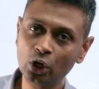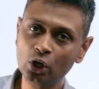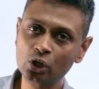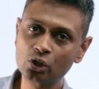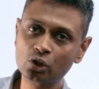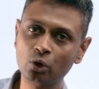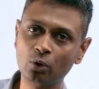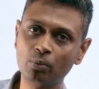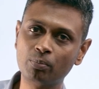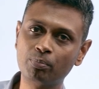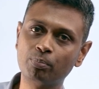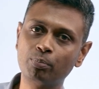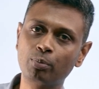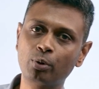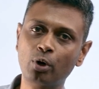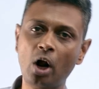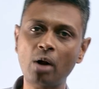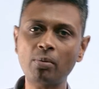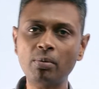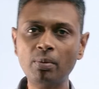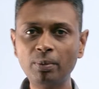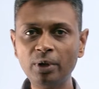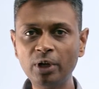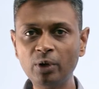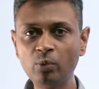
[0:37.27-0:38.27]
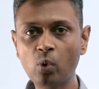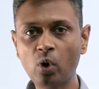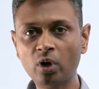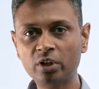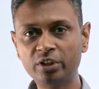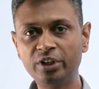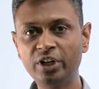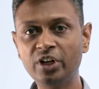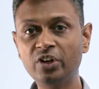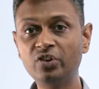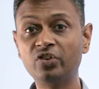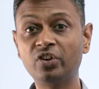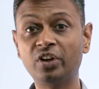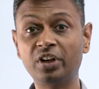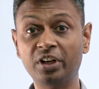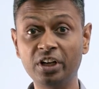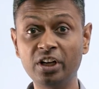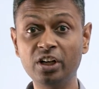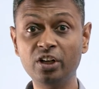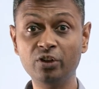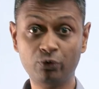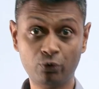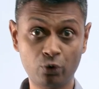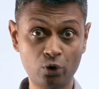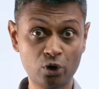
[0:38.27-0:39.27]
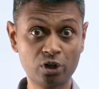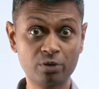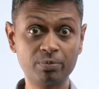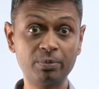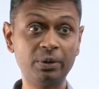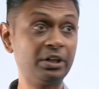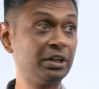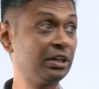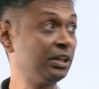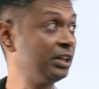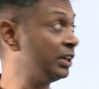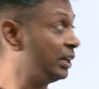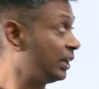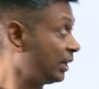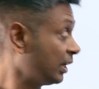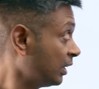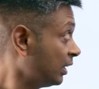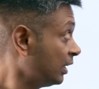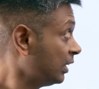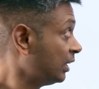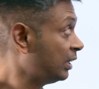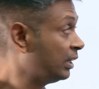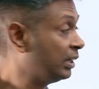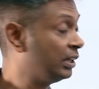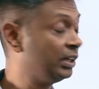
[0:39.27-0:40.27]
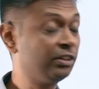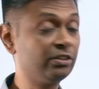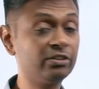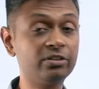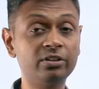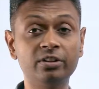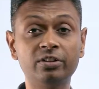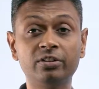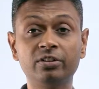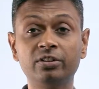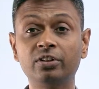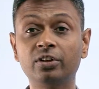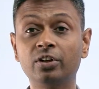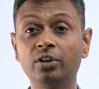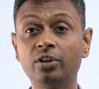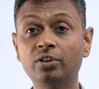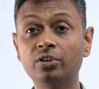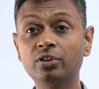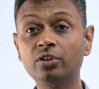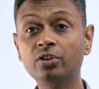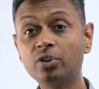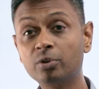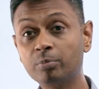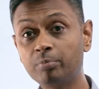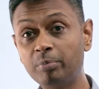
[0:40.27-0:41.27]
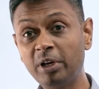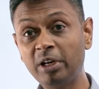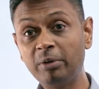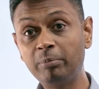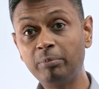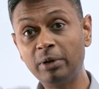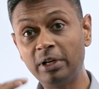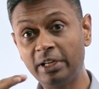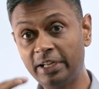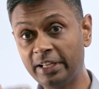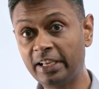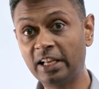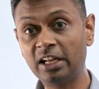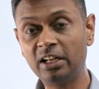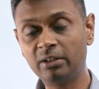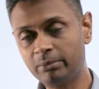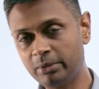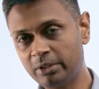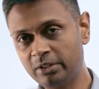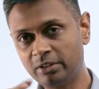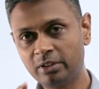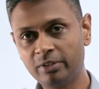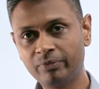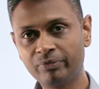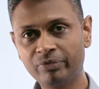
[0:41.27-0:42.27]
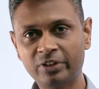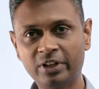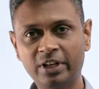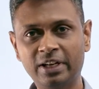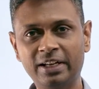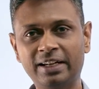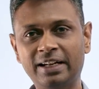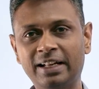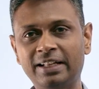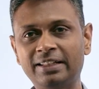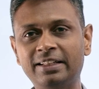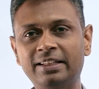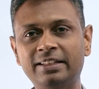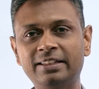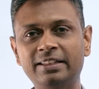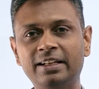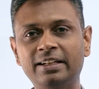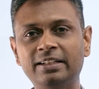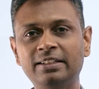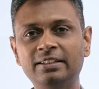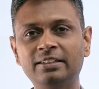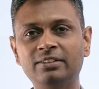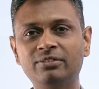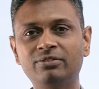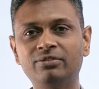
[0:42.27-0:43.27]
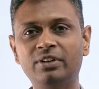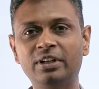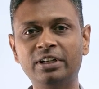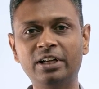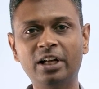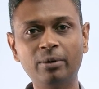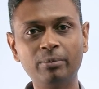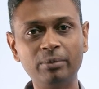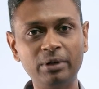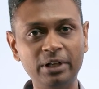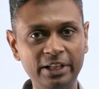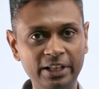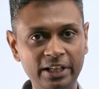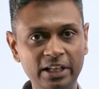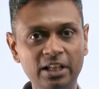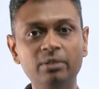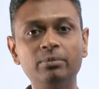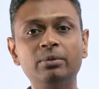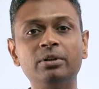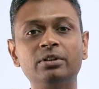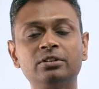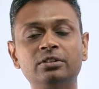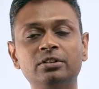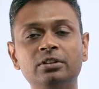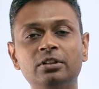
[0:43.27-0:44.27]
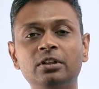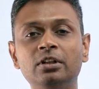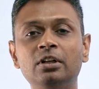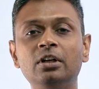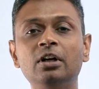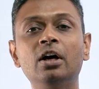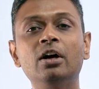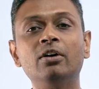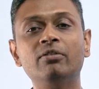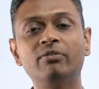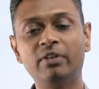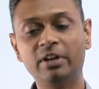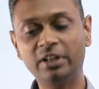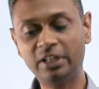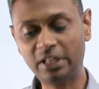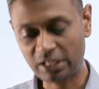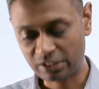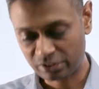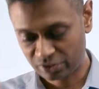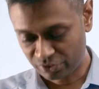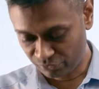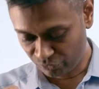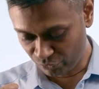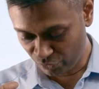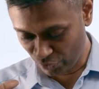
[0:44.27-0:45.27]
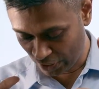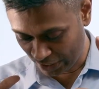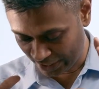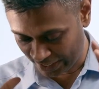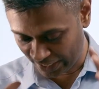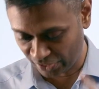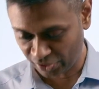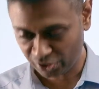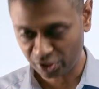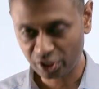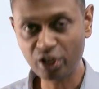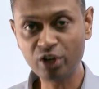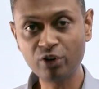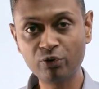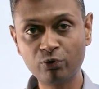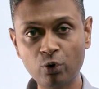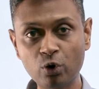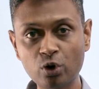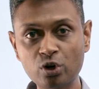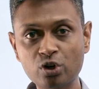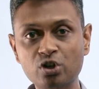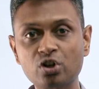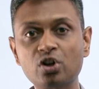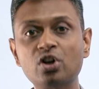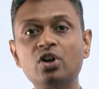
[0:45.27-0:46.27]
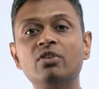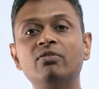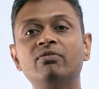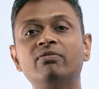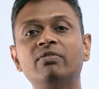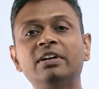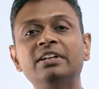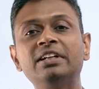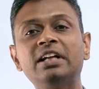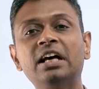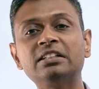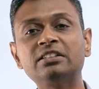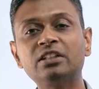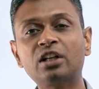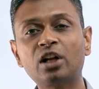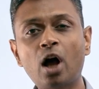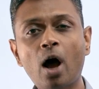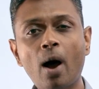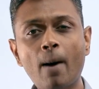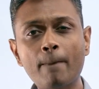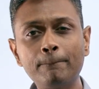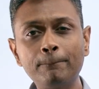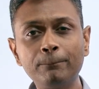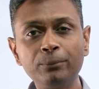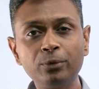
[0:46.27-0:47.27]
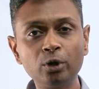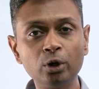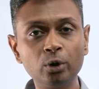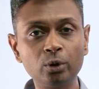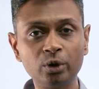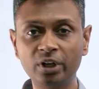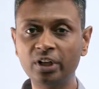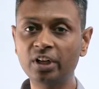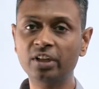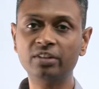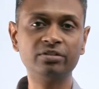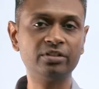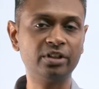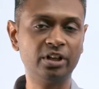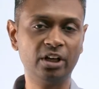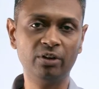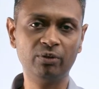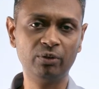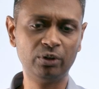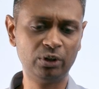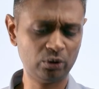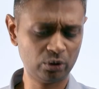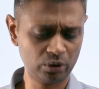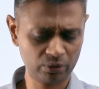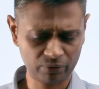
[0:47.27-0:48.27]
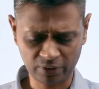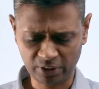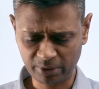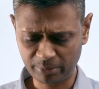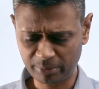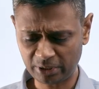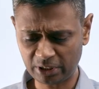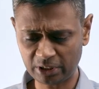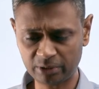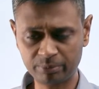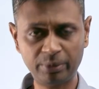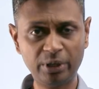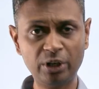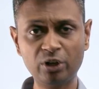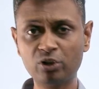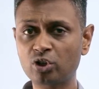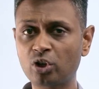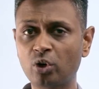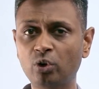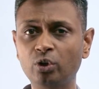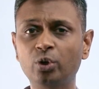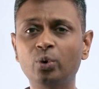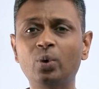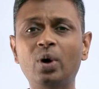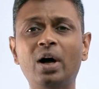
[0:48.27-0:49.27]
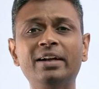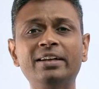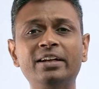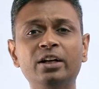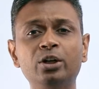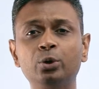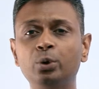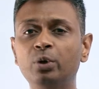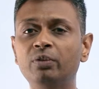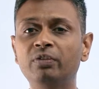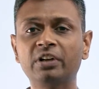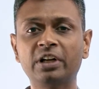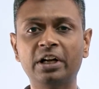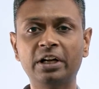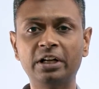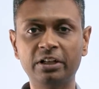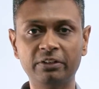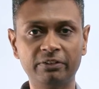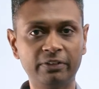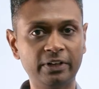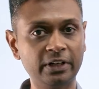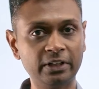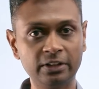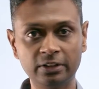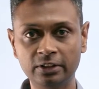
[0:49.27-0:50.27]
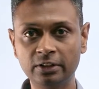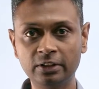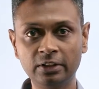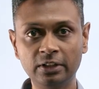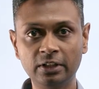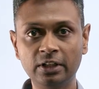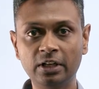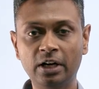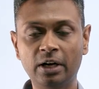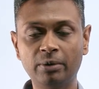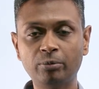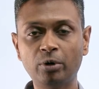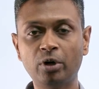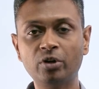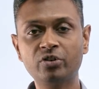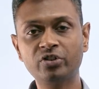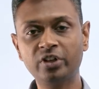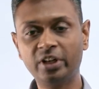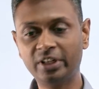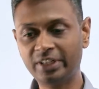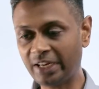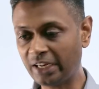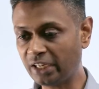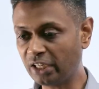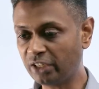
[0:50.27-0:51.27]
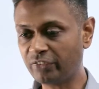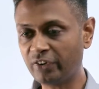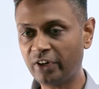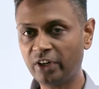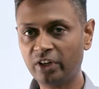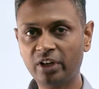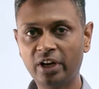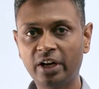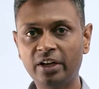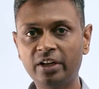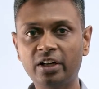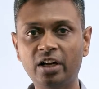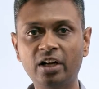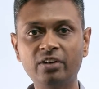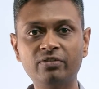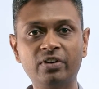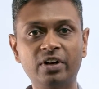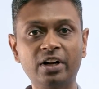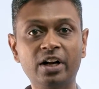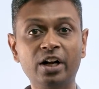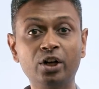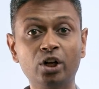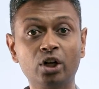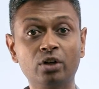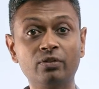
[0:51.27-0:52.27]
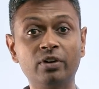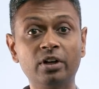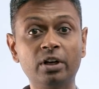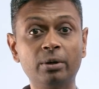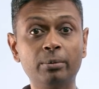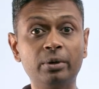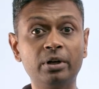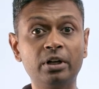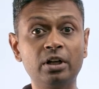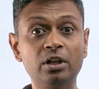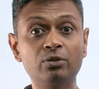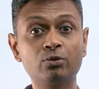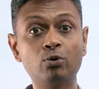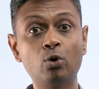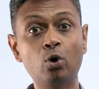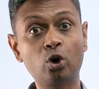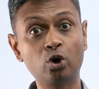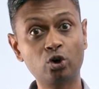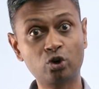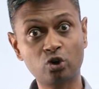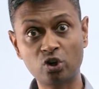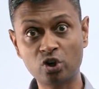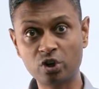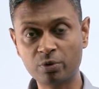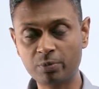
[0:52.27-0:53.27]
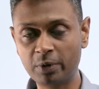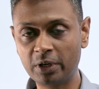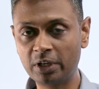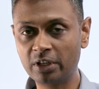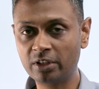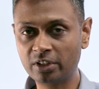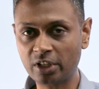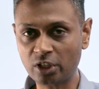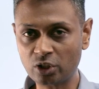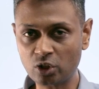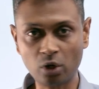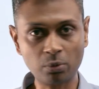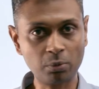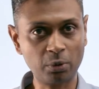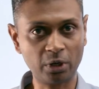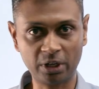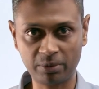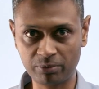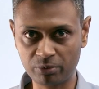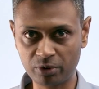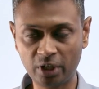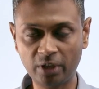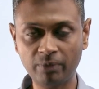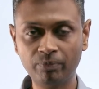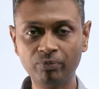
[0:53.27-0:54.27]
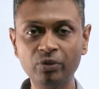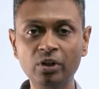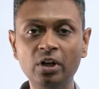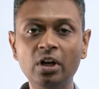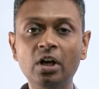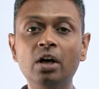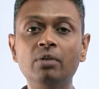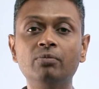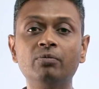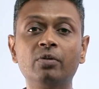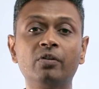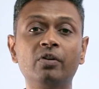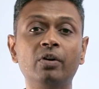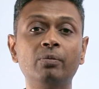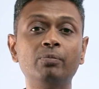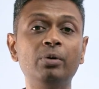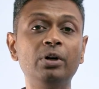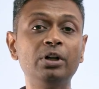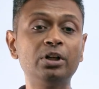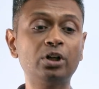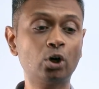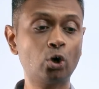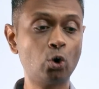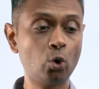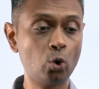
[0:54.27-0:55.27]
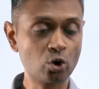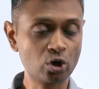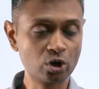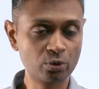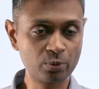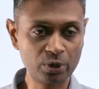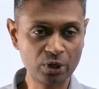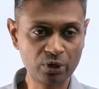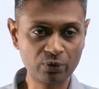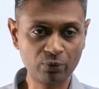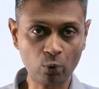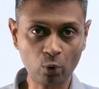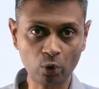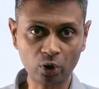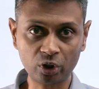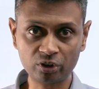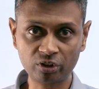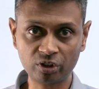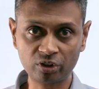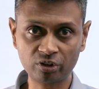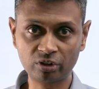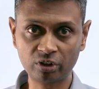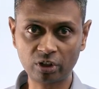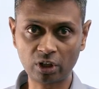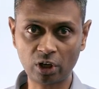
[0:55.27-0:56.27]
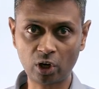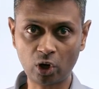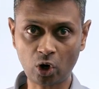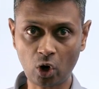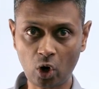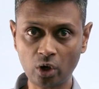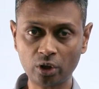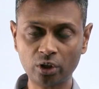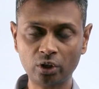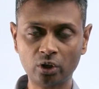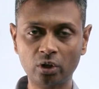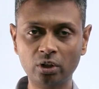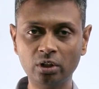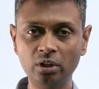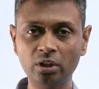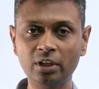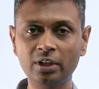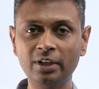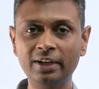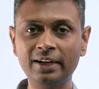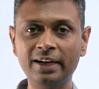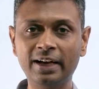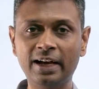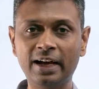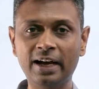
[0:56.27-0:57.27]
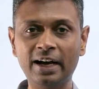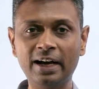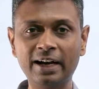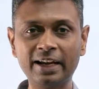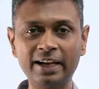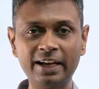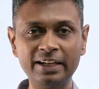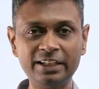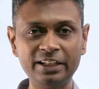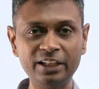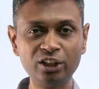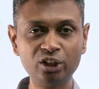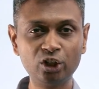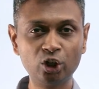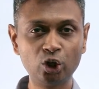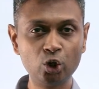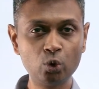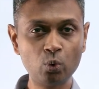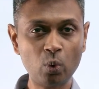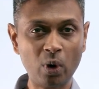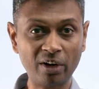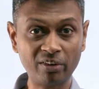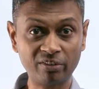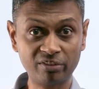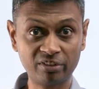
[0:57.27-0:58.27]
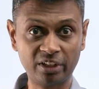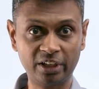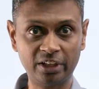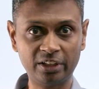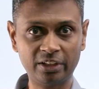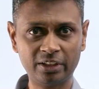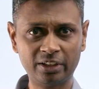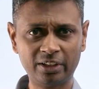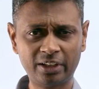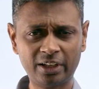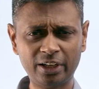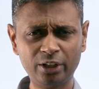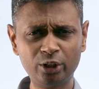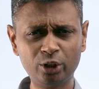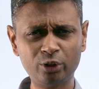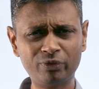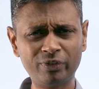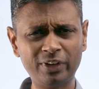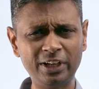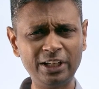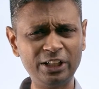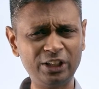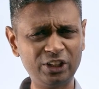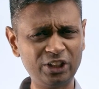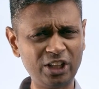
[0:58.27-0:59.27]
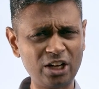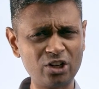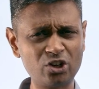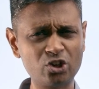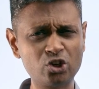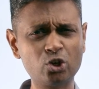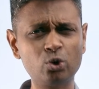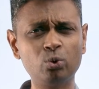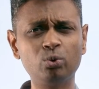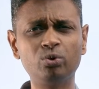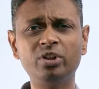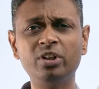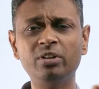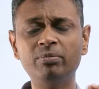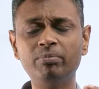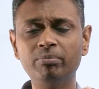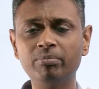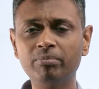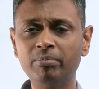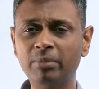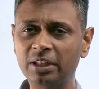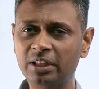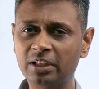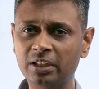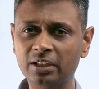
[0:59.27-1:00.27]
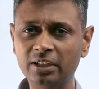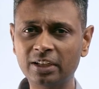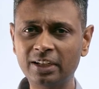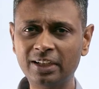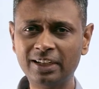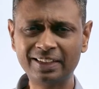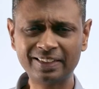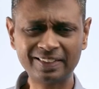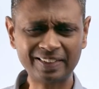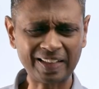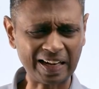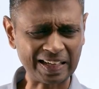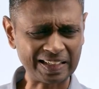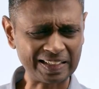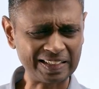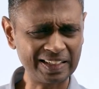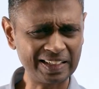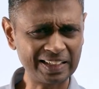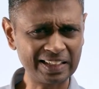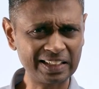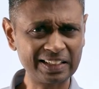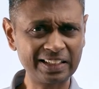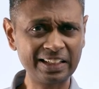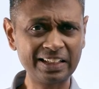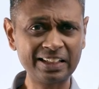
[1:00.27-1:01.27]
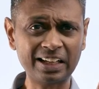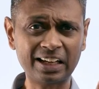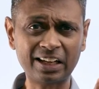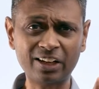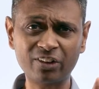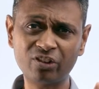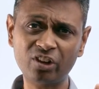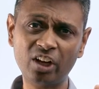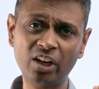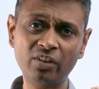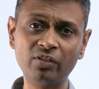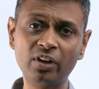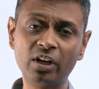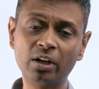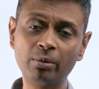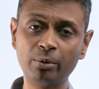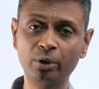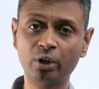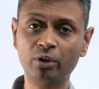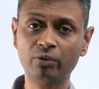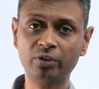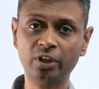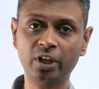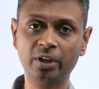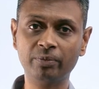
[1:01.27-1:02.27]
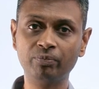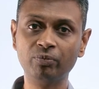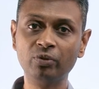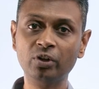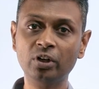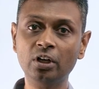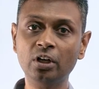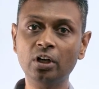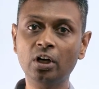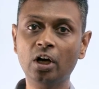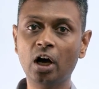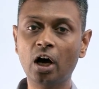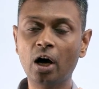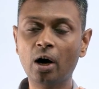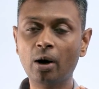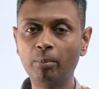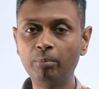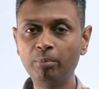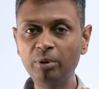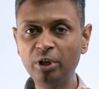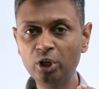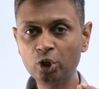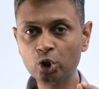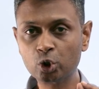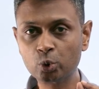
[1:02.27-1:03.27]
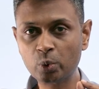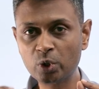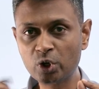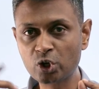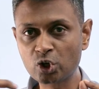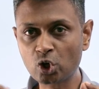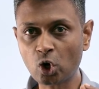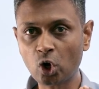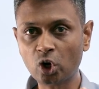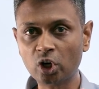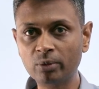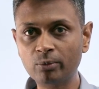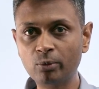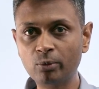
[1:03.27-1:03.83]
So probably what needs reinforcement here is, is a speed building element rather than funda building element. Fundas will get reinforced. Fundas are absolutely necessary. Without the fundamentals being sound, you can't get to even 95. I'm not saying 95 to 99, forget your fundamentals, focus on speed. That's not what I'm saying. But we built a course which focuses a lot on uh, getting the nuance right, trying to find that juicy method, that little thing that will save a little bit of time. Uh, being switched on